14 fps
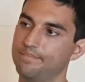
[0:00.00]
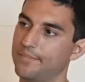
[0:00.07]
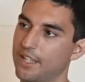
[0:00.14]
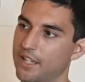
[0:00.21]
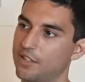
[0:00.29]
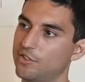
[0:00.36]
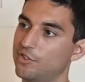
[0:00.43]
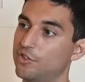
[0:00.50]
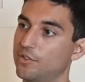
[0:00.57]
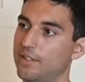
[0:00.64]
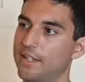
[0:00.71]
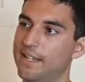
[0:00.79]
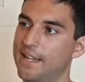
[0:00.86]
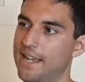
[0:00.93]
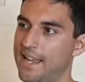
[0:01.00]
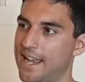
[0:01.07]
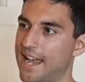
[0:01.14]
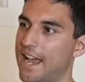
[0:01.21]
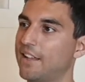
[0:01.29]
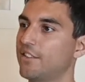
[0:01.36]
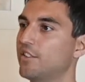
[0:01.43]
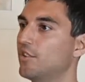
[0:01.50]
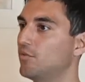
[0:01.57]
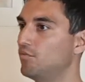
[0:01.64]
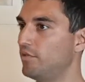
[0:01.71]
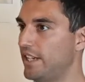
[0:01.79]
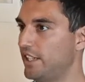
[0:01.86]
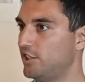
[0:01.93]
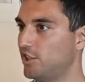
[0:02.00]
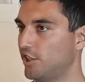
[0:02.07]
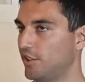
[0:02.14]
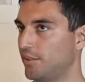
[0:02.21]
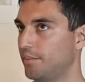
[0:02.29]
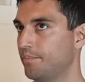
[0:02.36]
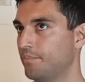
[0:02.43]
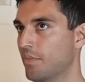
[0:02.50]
the country, and the region.